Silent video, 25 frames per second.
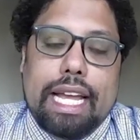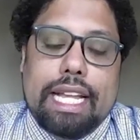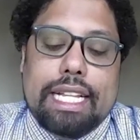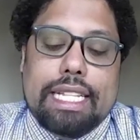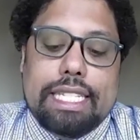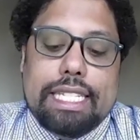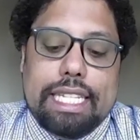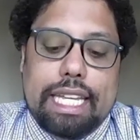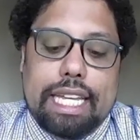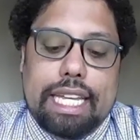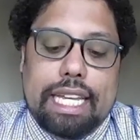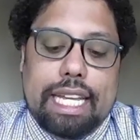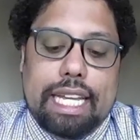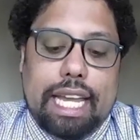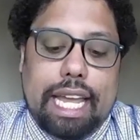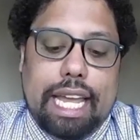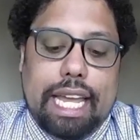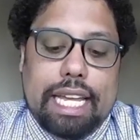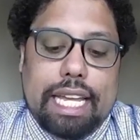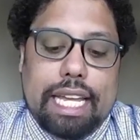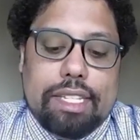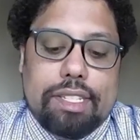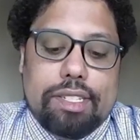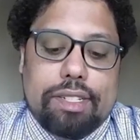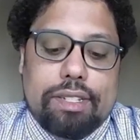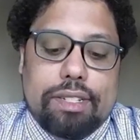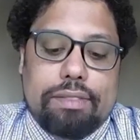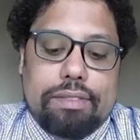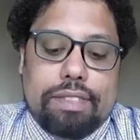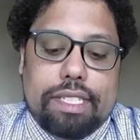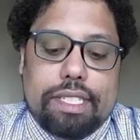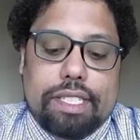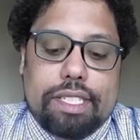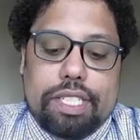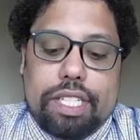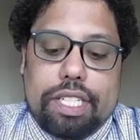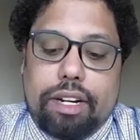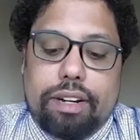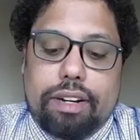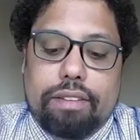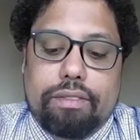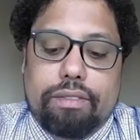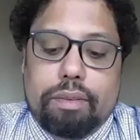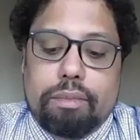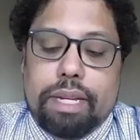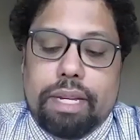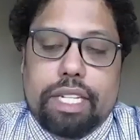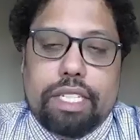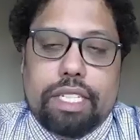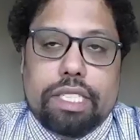NCNK serves to share
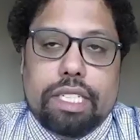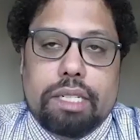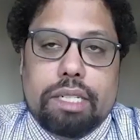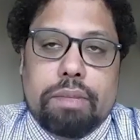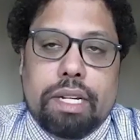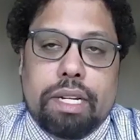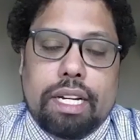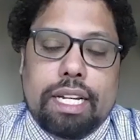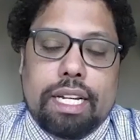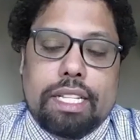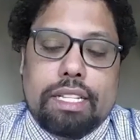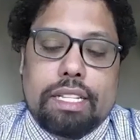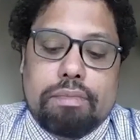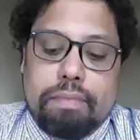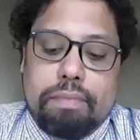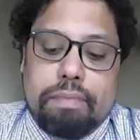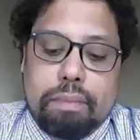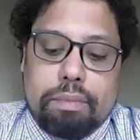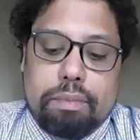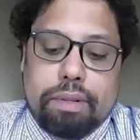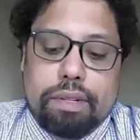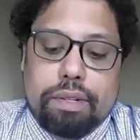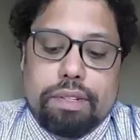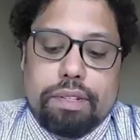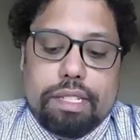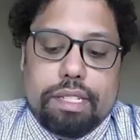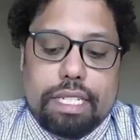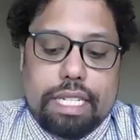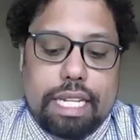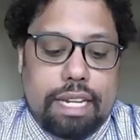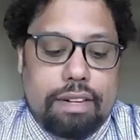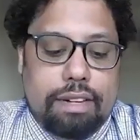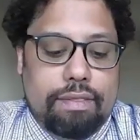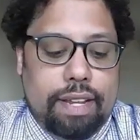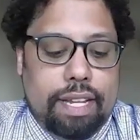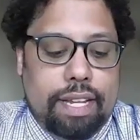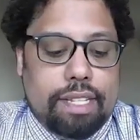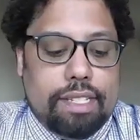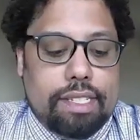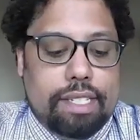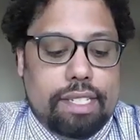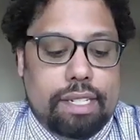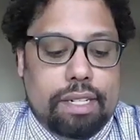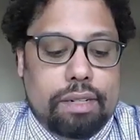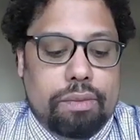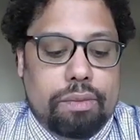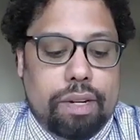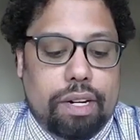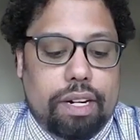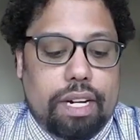information among its members, advance
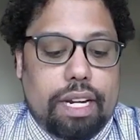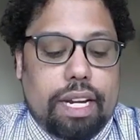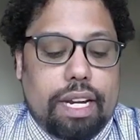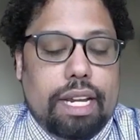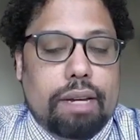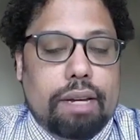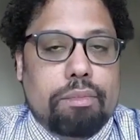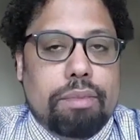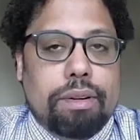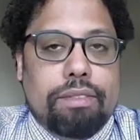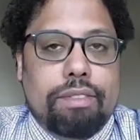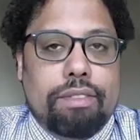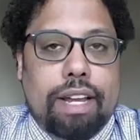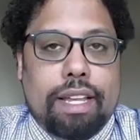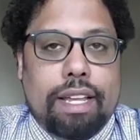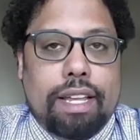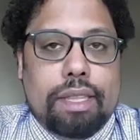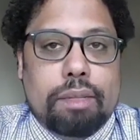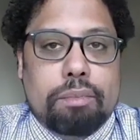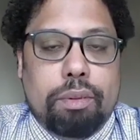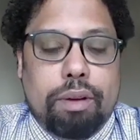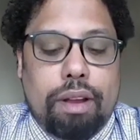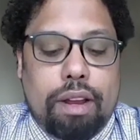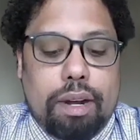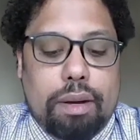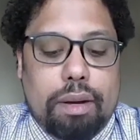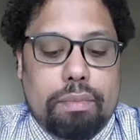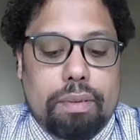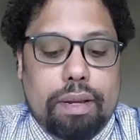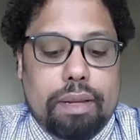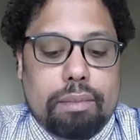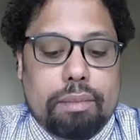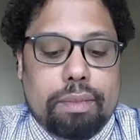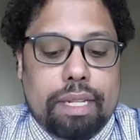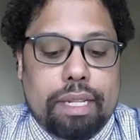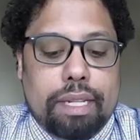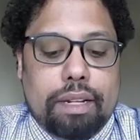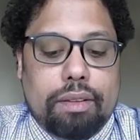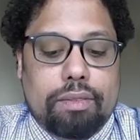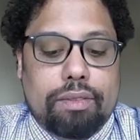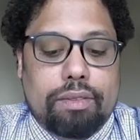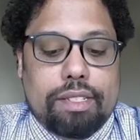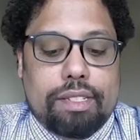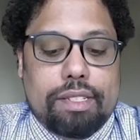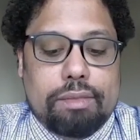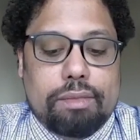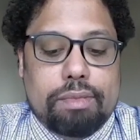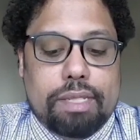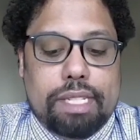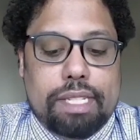their work, and provide the broader public with
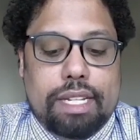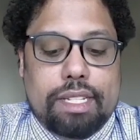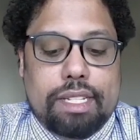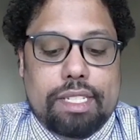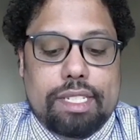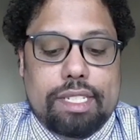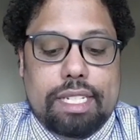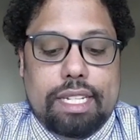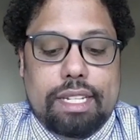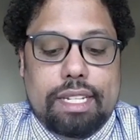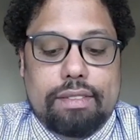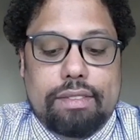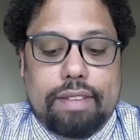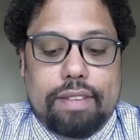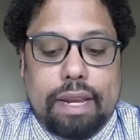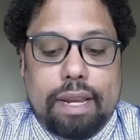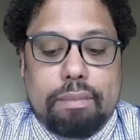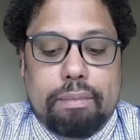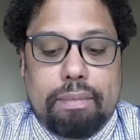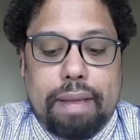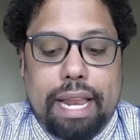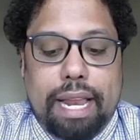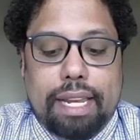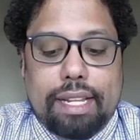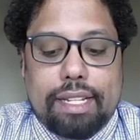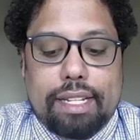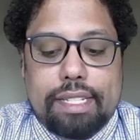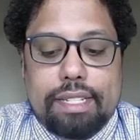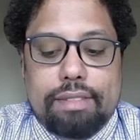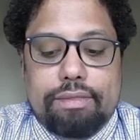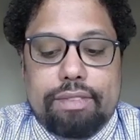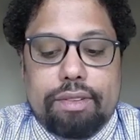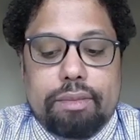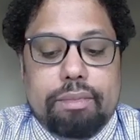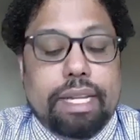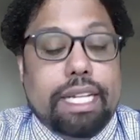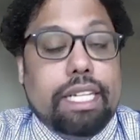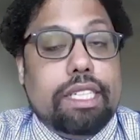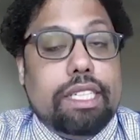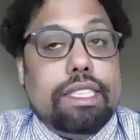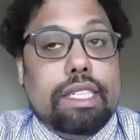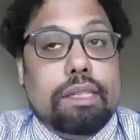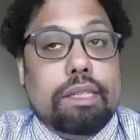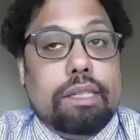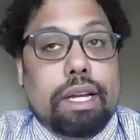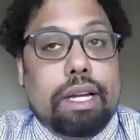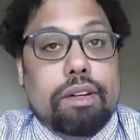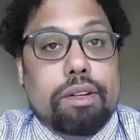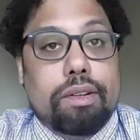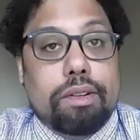substantive and balanced information
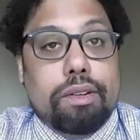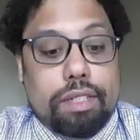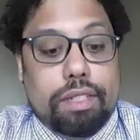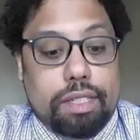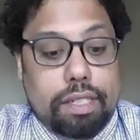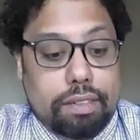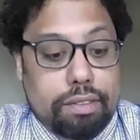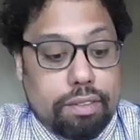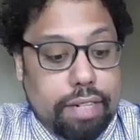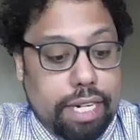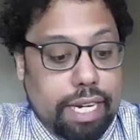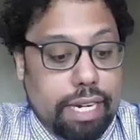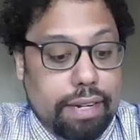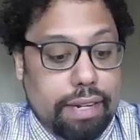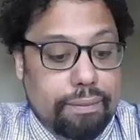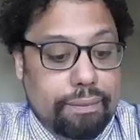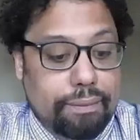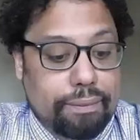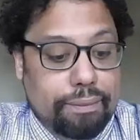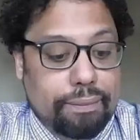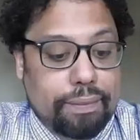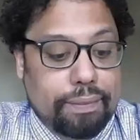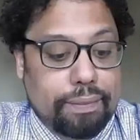about North Korea.